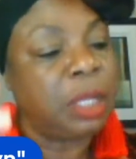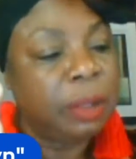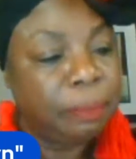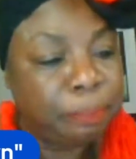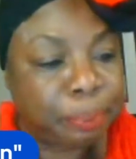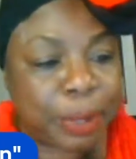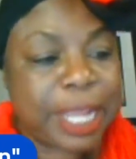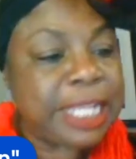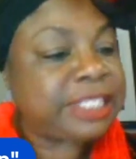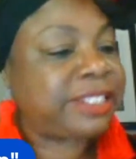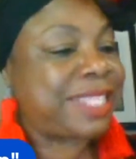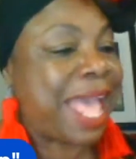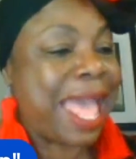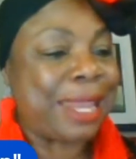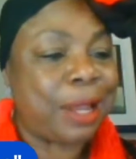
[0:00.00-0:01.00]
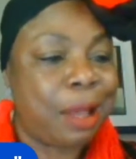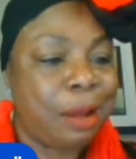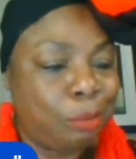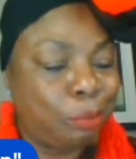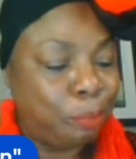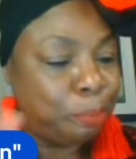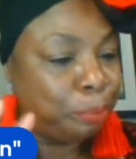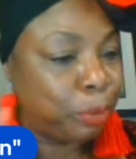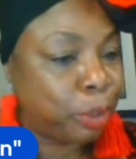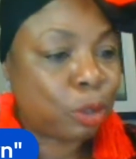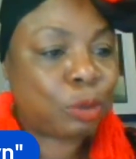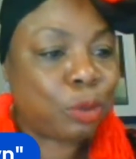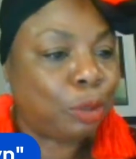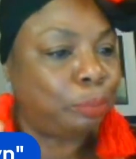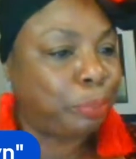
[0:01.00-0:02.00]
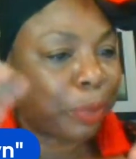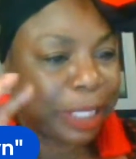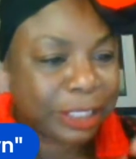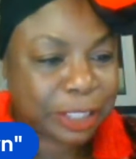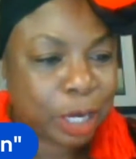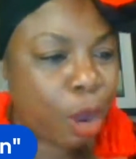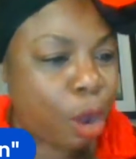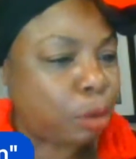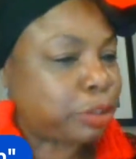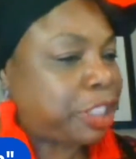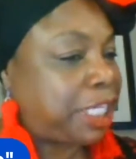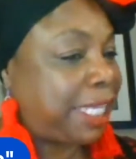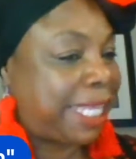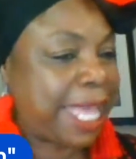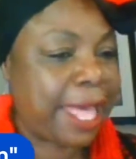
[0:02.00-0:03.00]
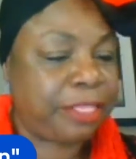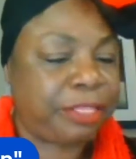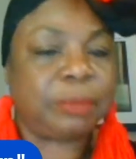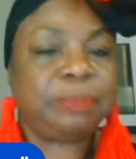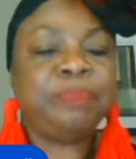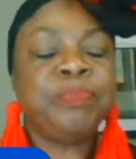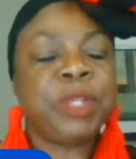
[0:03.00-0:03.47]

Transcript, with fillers: brings that mural brings it all together.